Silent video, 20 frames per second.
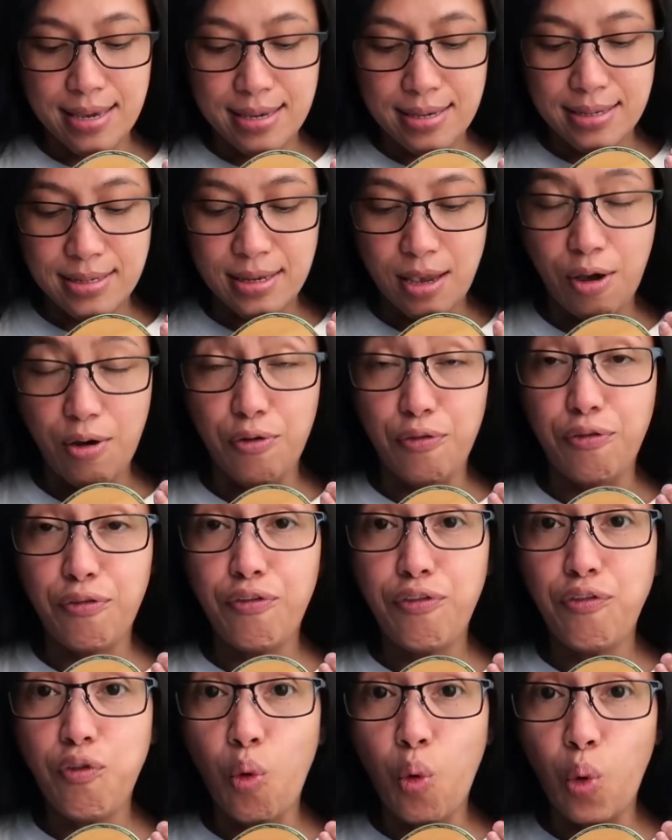So
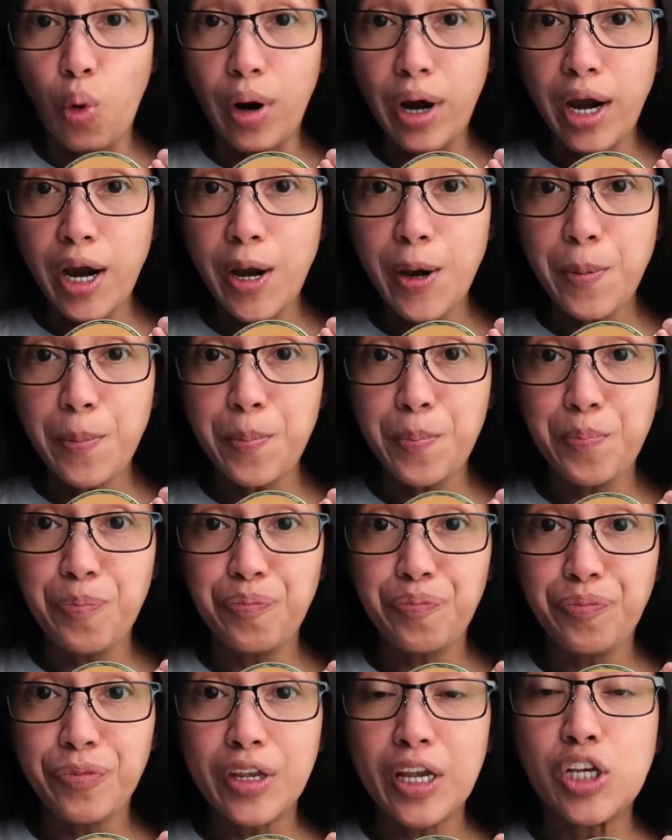4,
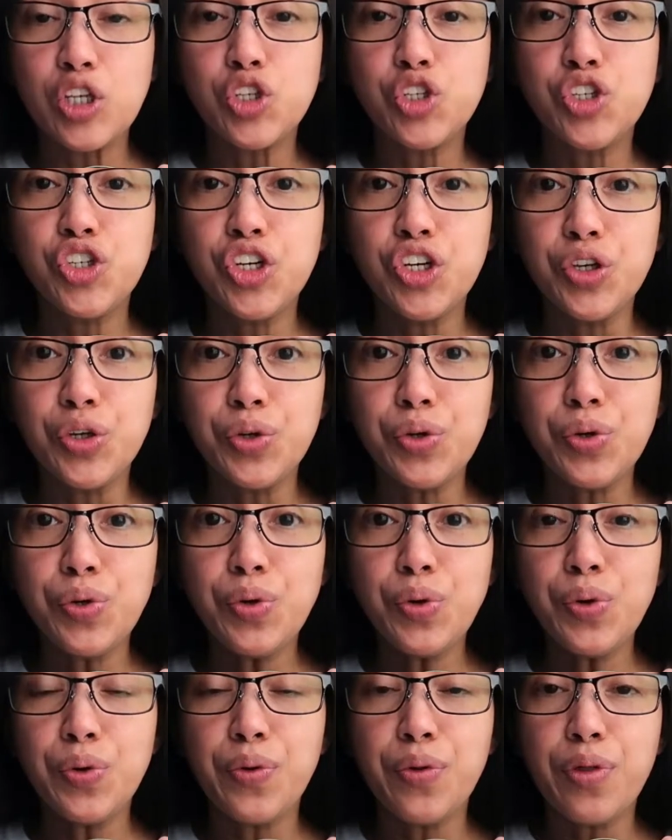
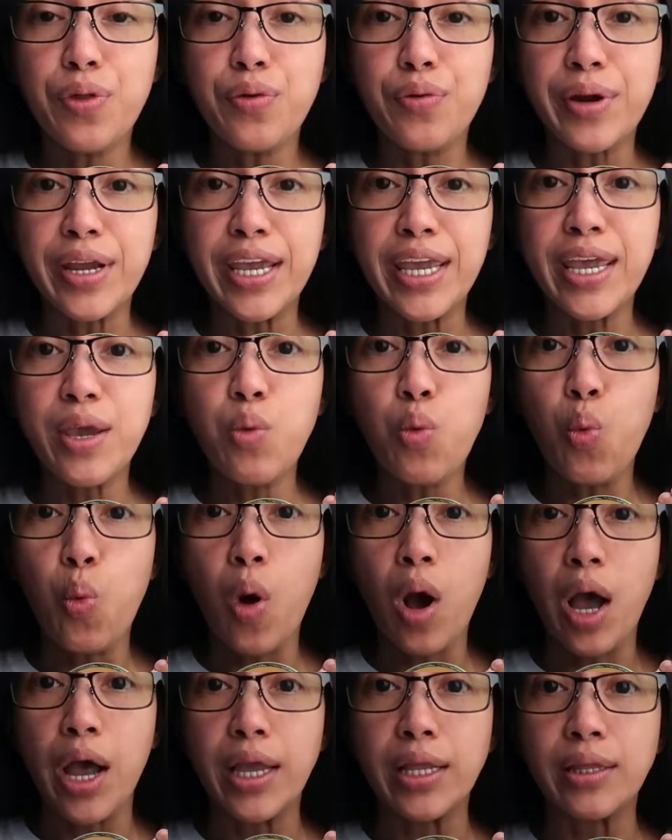2, 3,
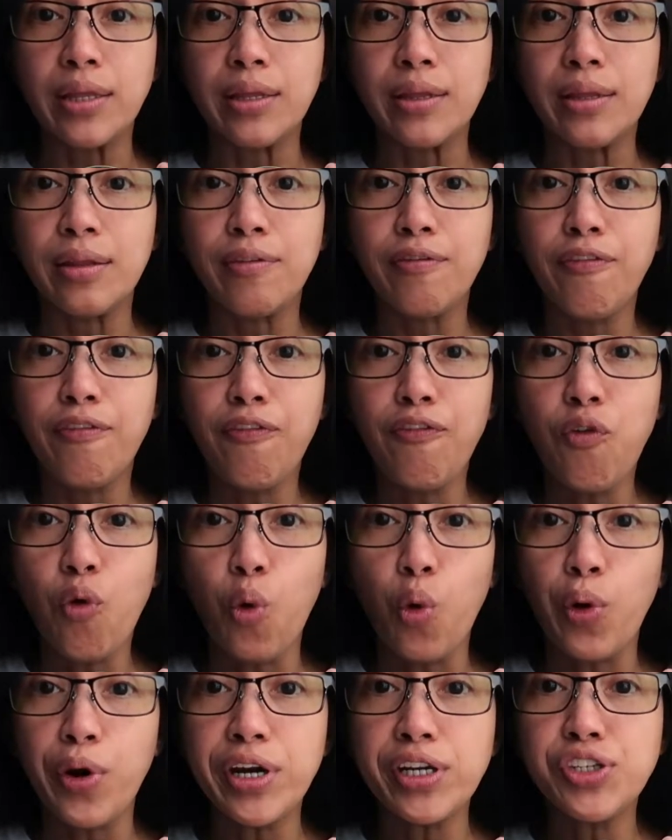1,
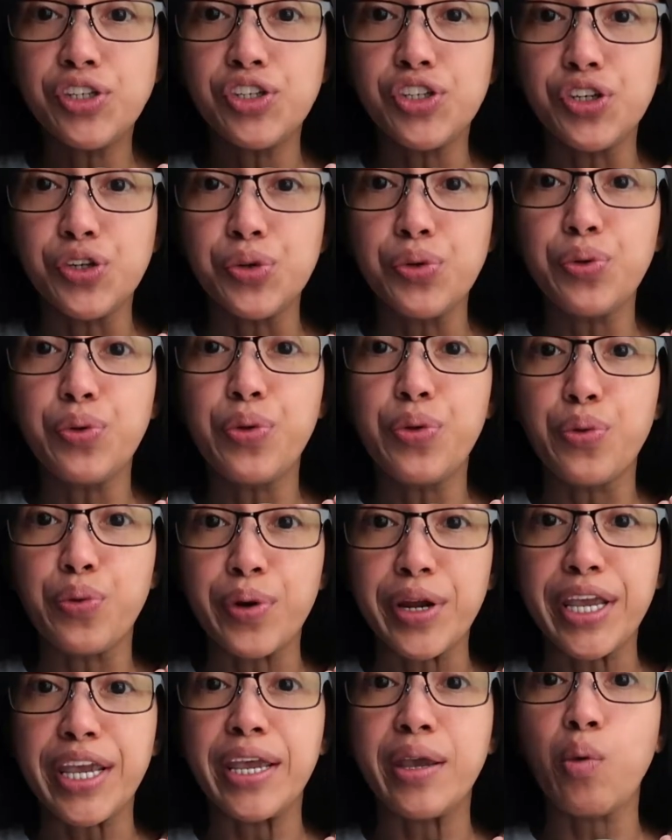4, 2,
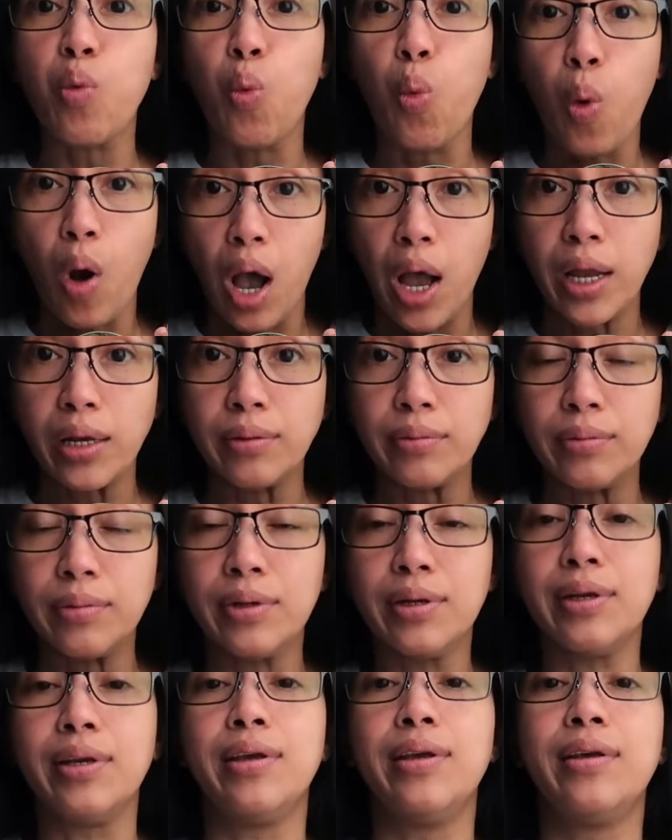3, 1.
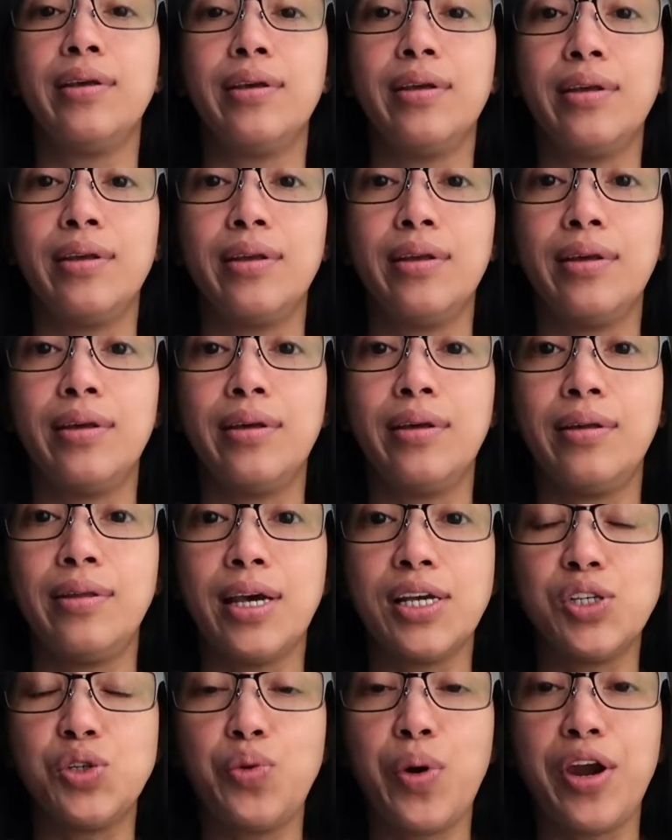
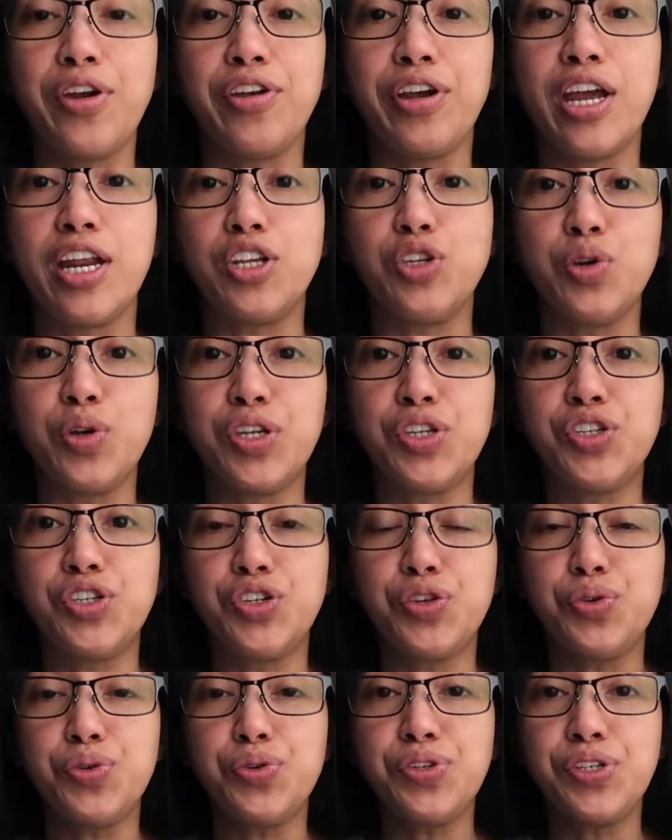That's right, you're going to do it
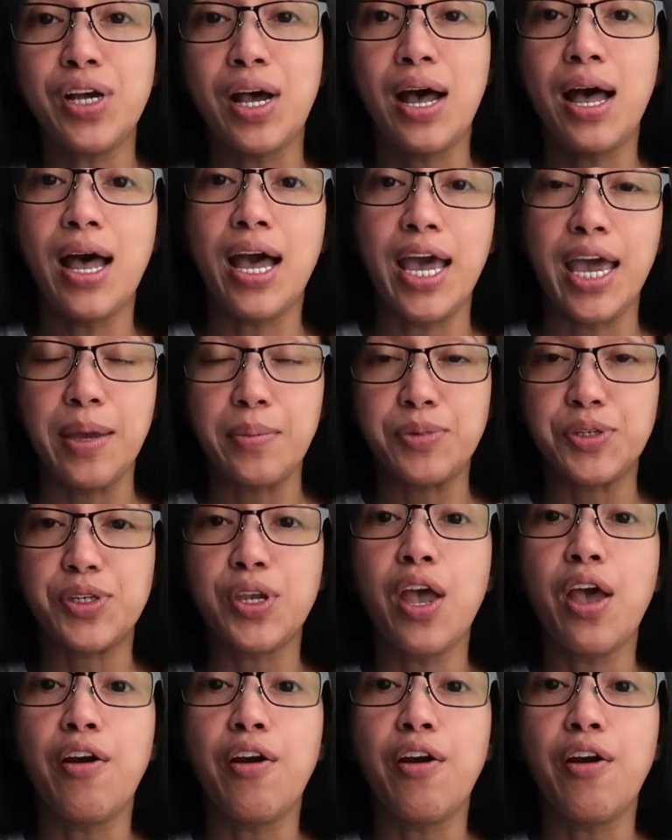2 times.